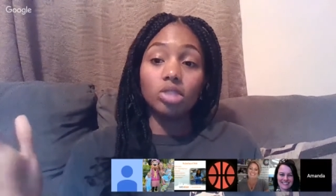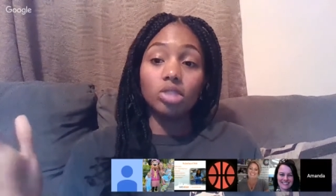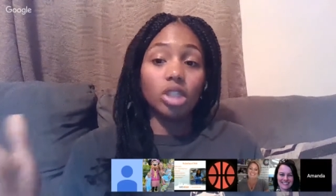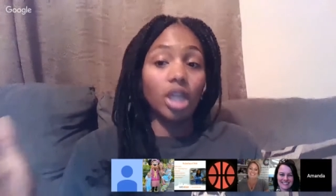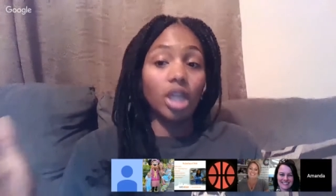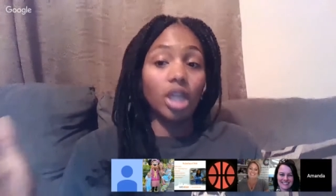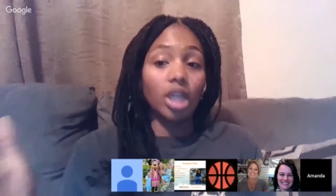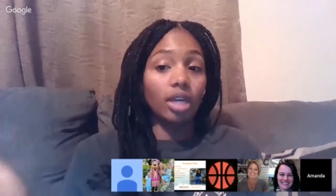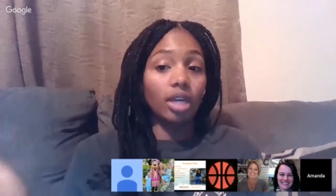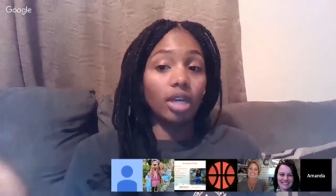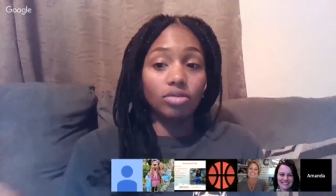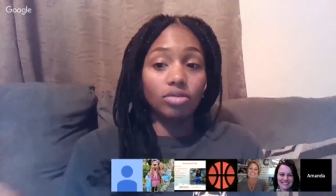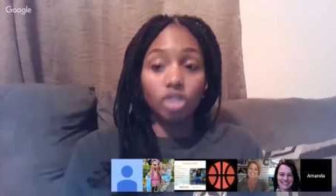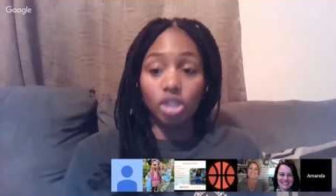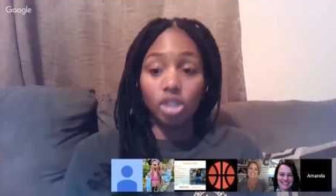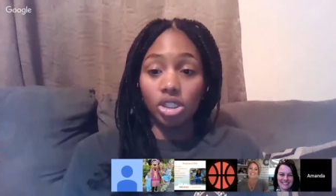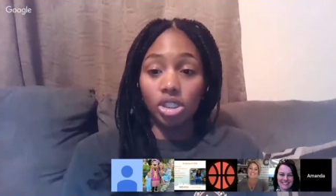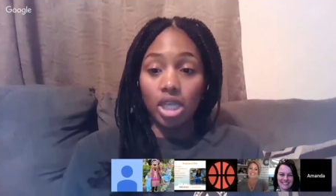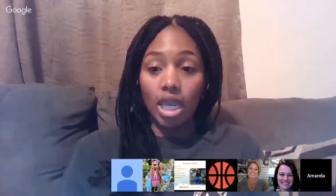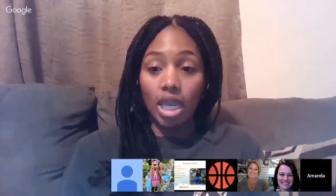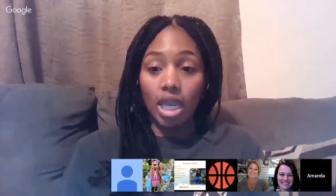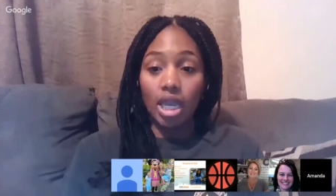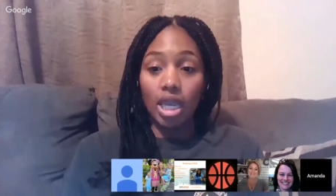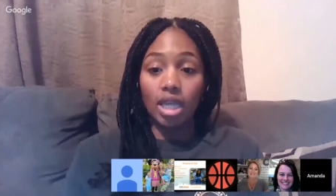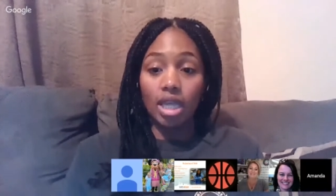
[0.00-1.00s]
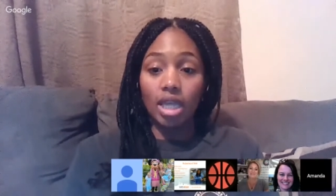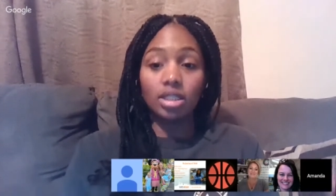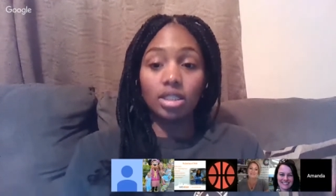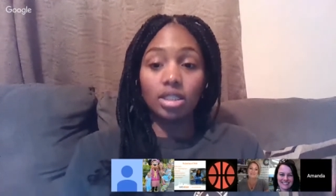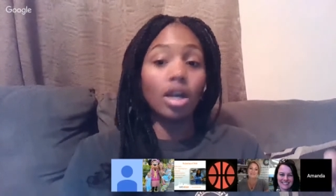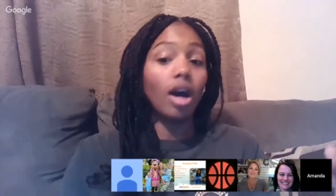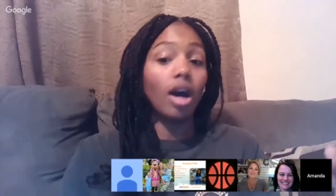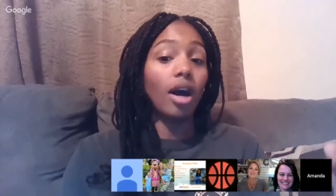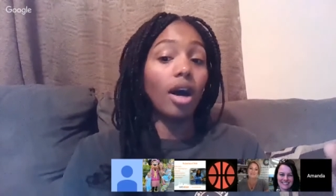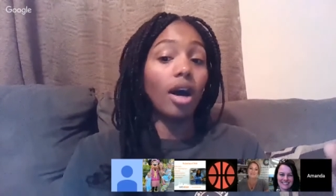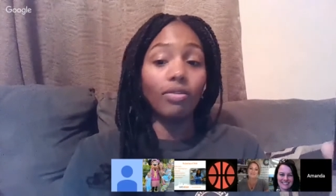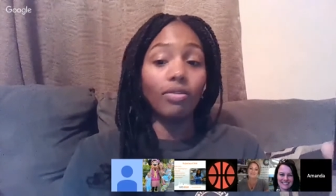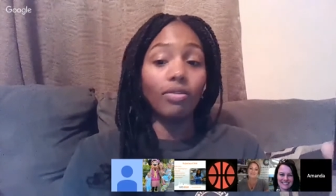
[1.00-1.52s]
kind of just handed
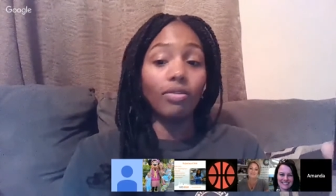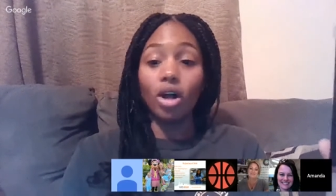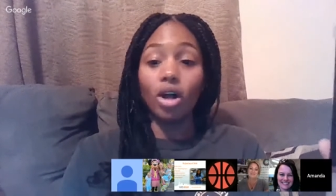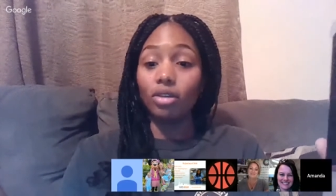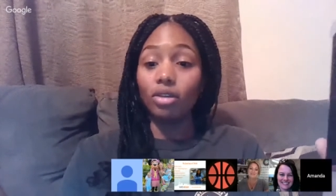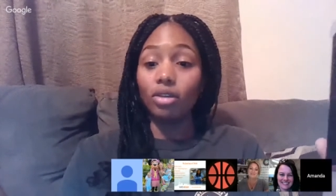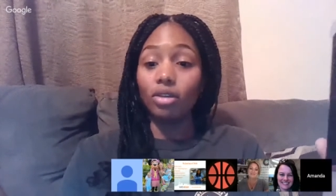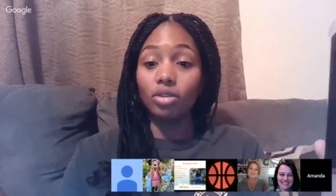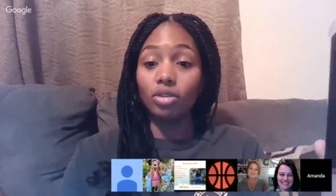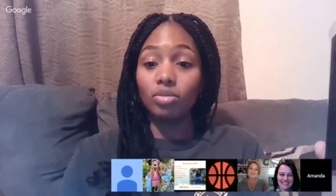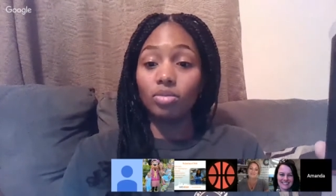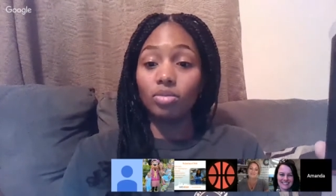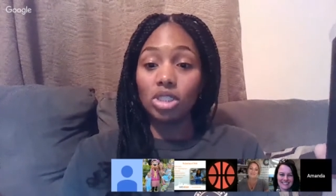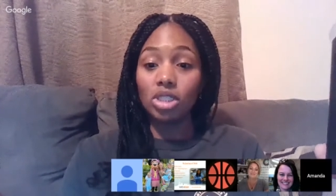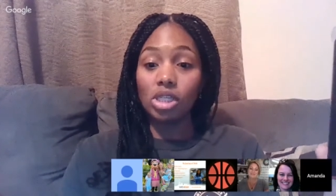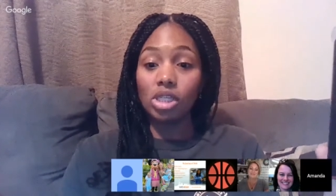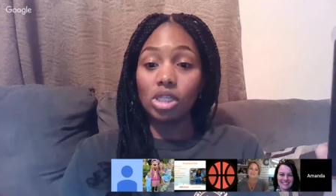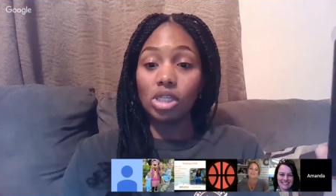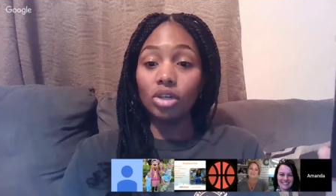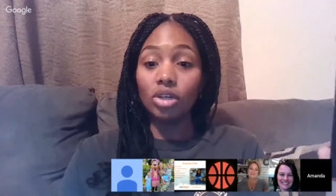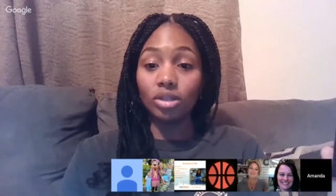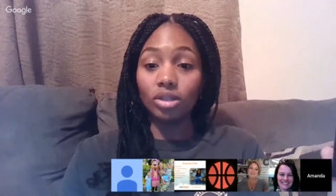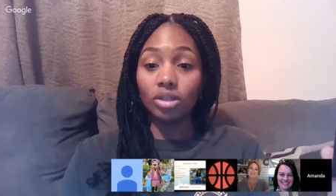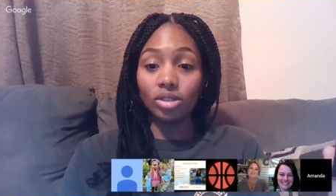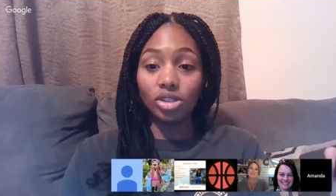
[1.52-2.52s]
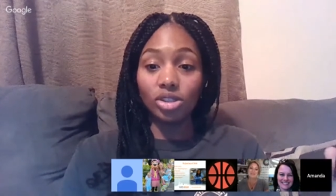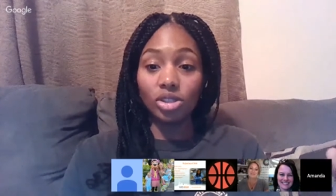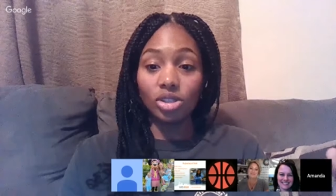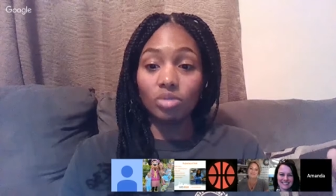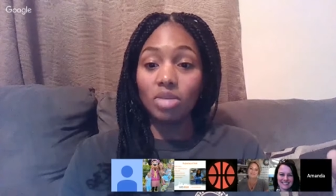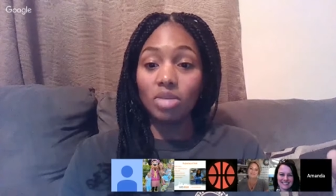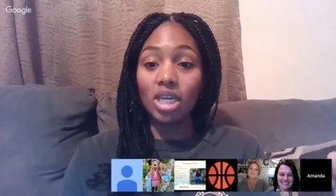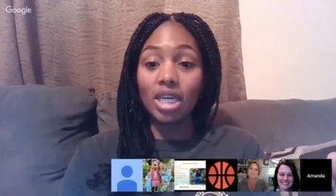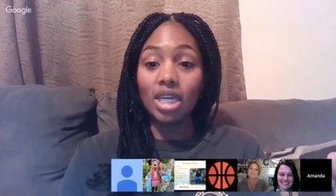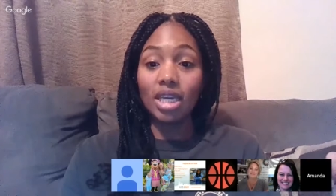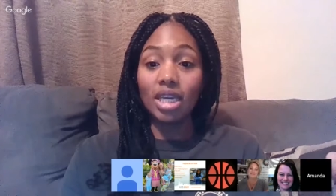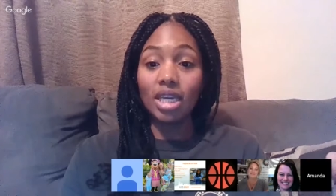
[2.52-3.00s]
off all of the materials to me.